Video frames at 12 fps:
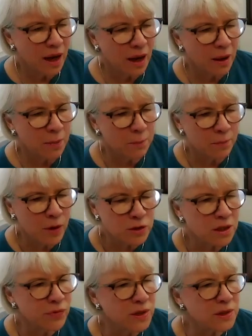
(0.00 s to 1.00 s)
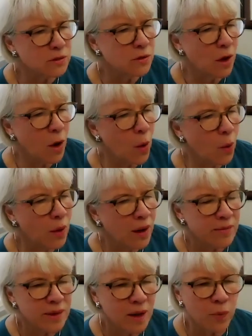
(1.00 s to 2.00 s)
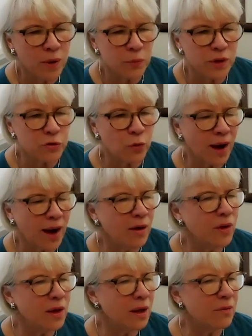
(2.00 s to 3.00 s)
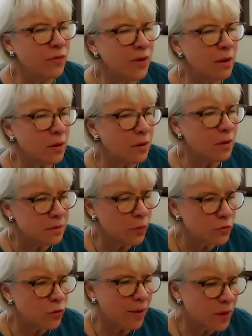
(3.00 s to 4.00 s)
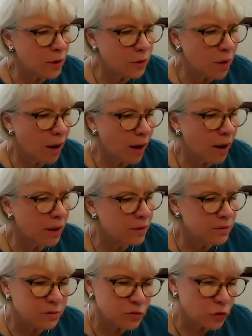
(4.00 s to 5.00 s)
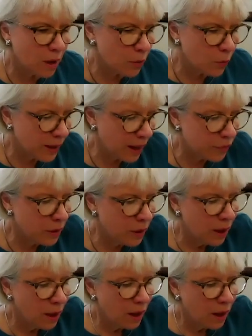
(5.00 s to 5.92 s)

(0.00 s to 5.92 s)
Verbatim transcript: uh, most of us know that when we're driving a vehicle, we're driving a car, truck, whatever,